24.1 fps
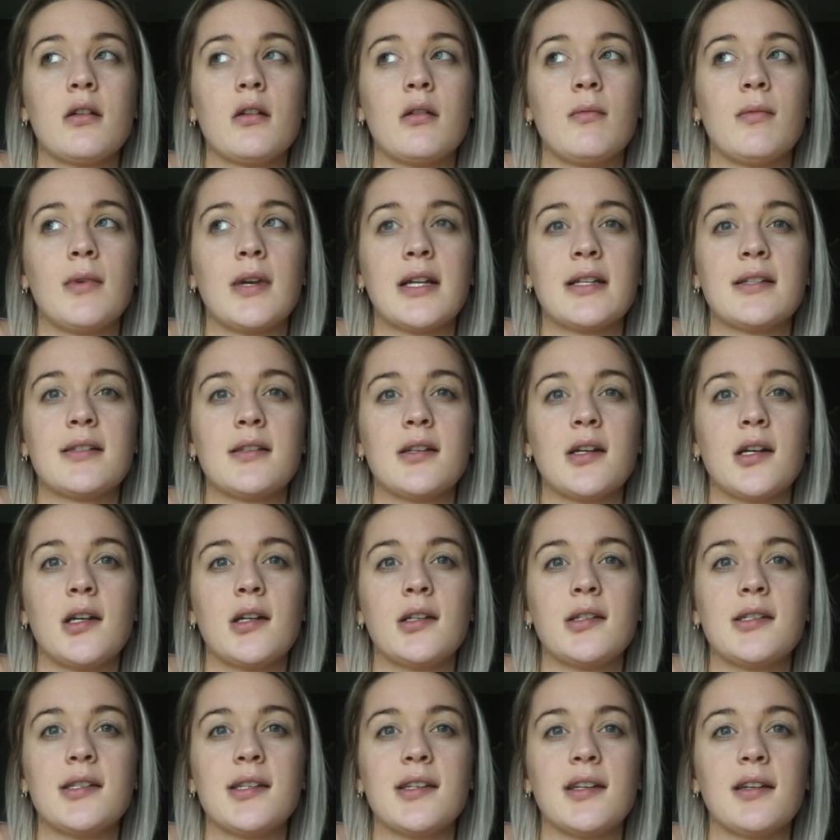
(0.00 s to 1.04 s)
when I
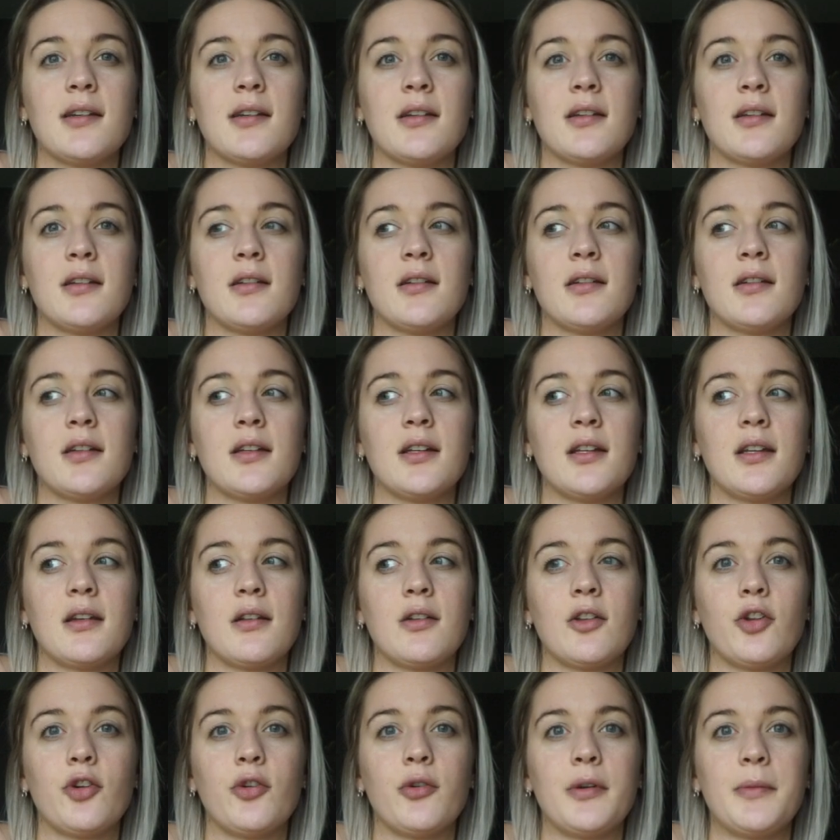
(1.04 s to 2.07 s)
started to get a
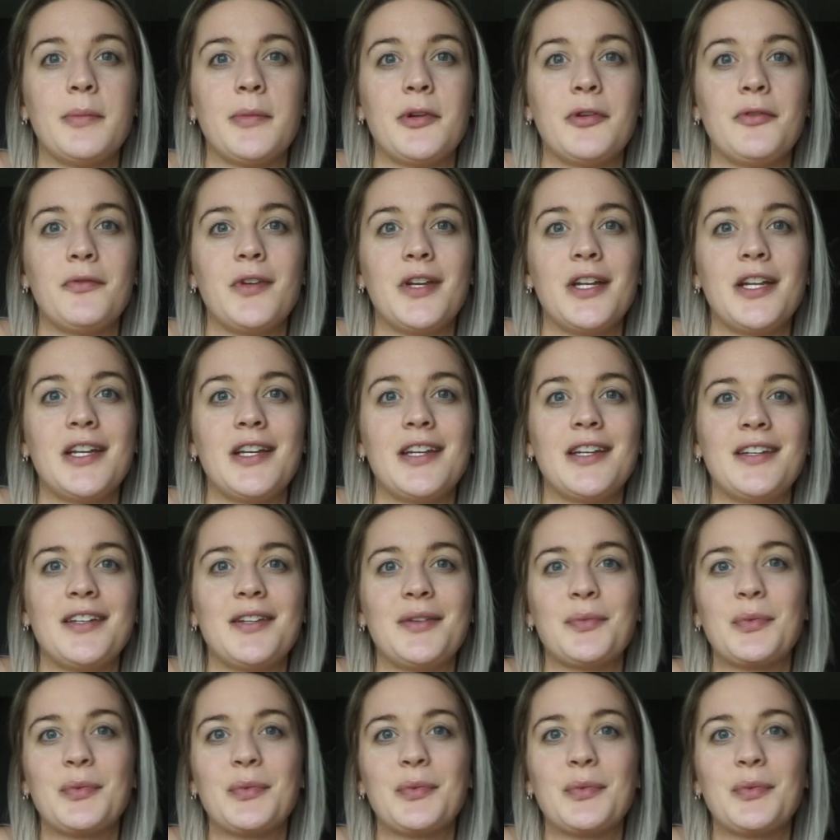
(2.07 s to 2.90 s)
little unmotivated